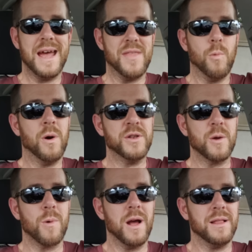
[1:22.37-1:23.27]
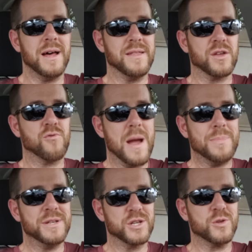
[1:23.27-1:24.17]
And they wonder where a lot of the
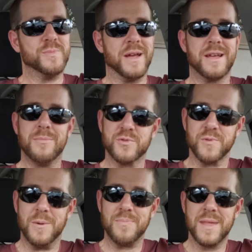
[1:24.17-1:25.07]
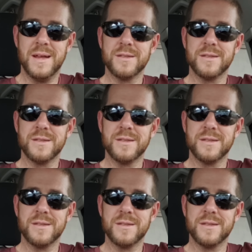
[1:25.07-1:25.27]
crap and disrespect comes from.